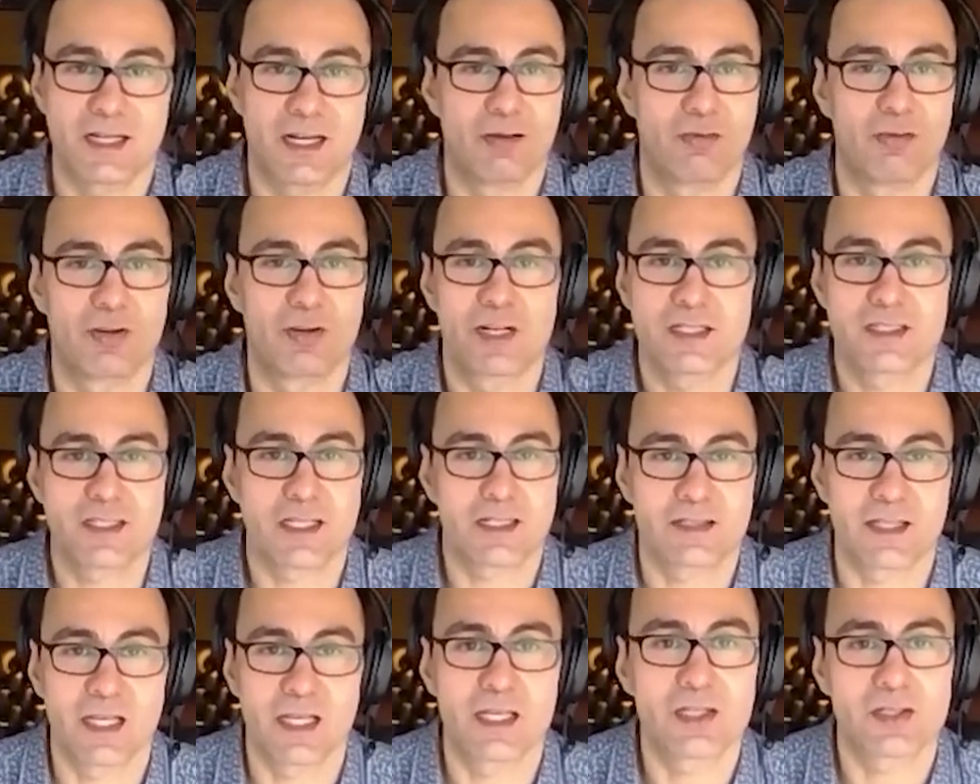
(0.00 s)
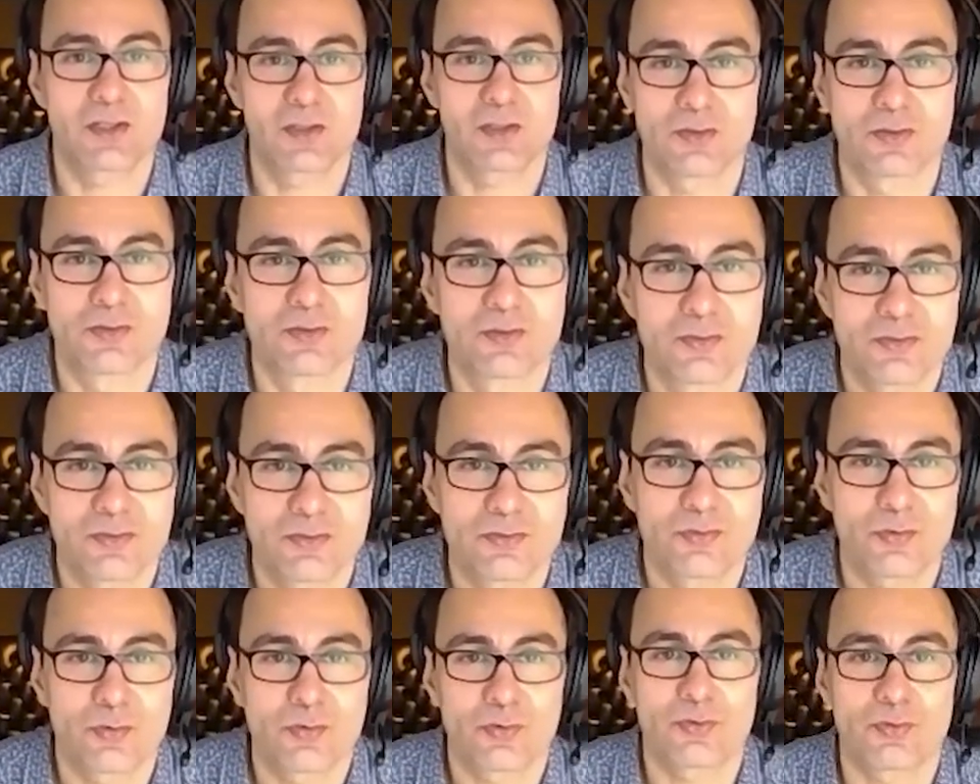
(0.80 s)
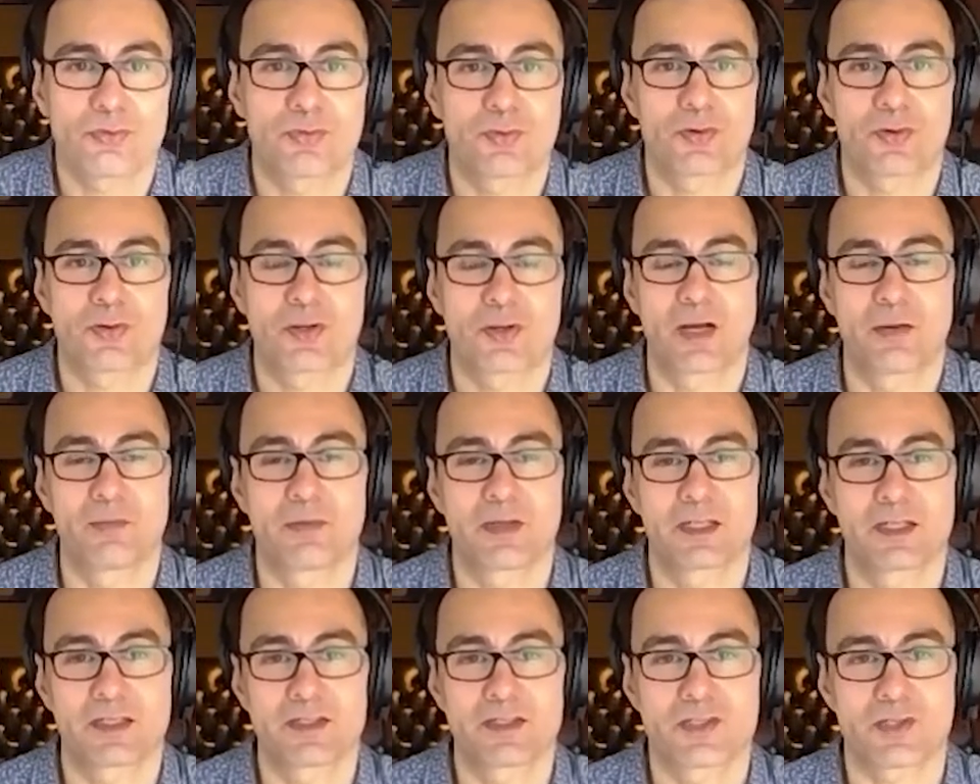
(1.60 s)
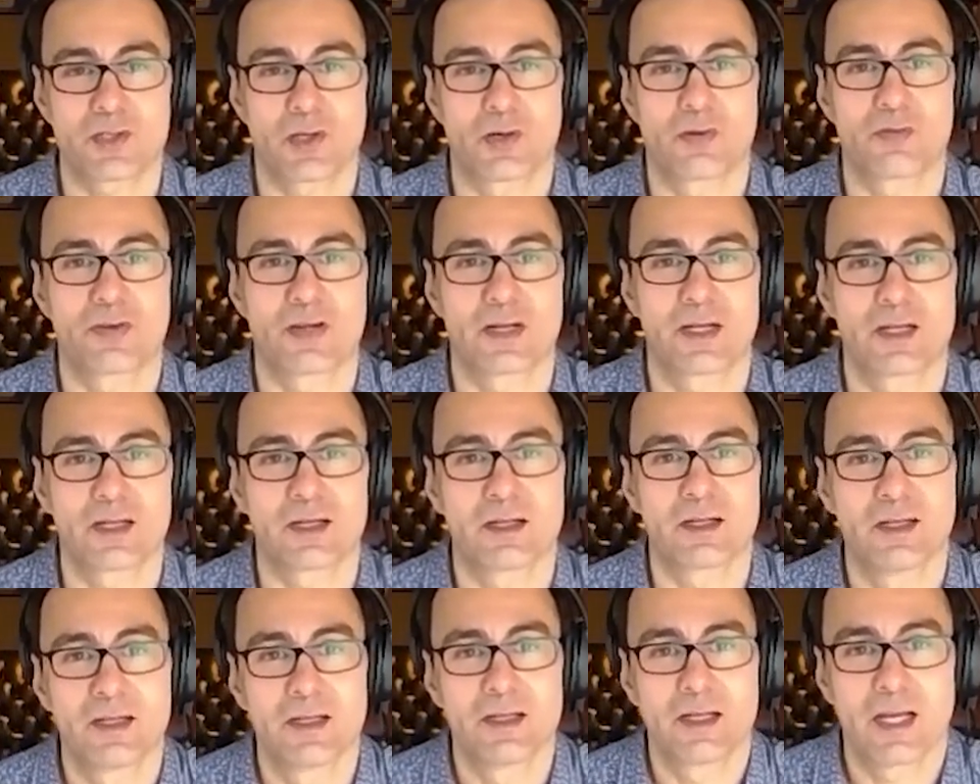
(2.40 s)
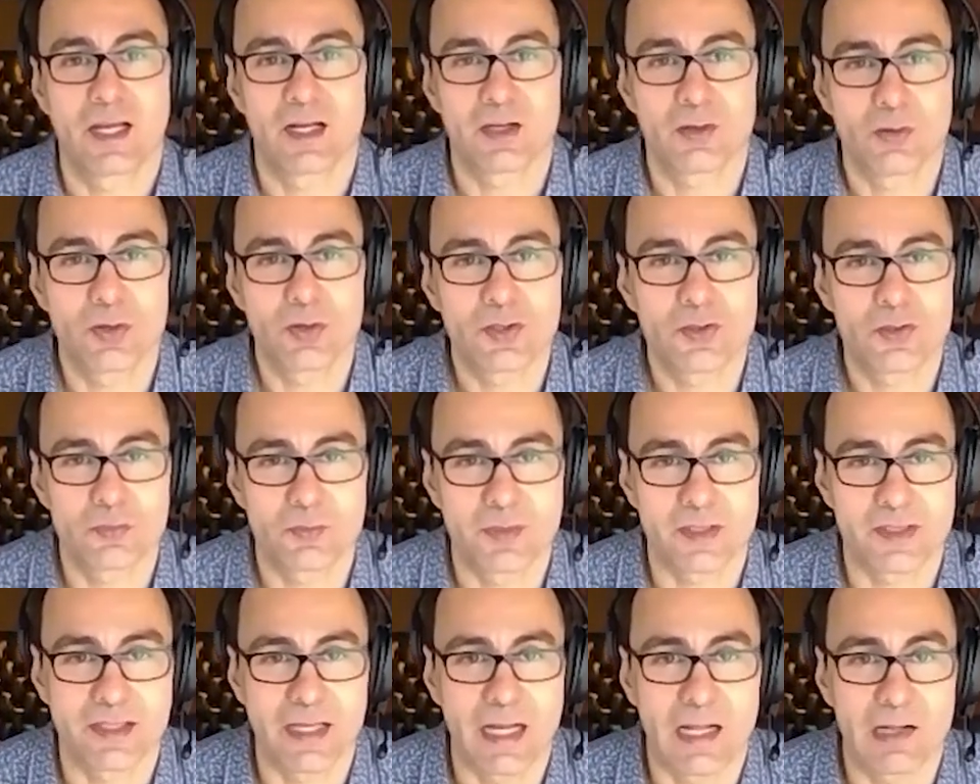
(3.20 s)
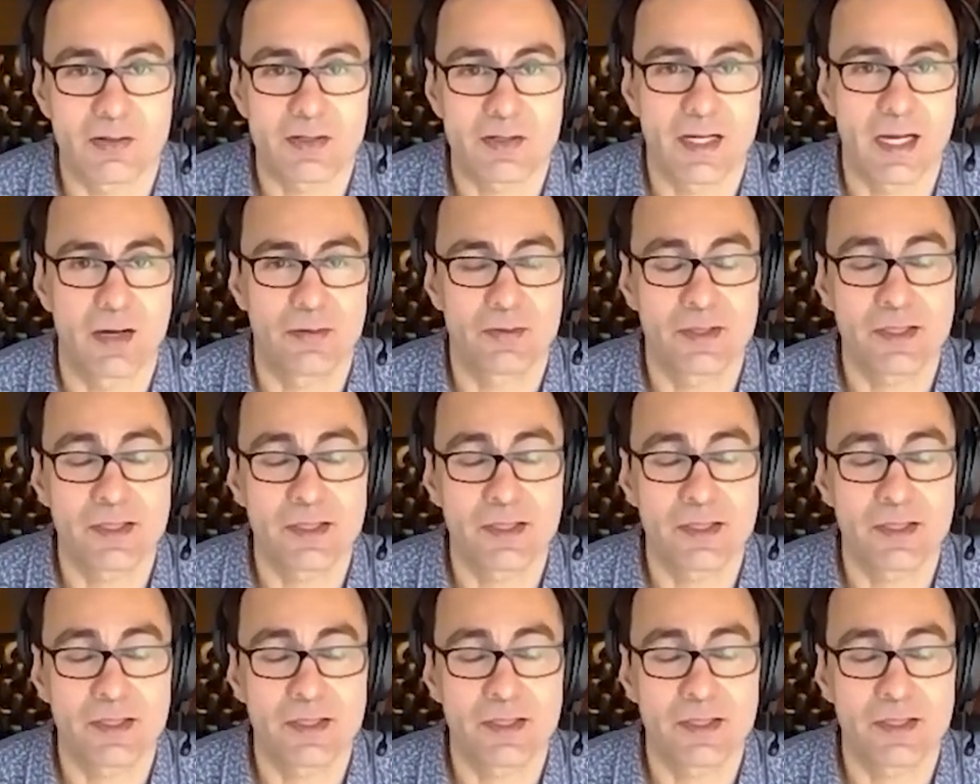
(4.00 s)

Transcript: I want to say thank you for coming and serving and going to McDowell County.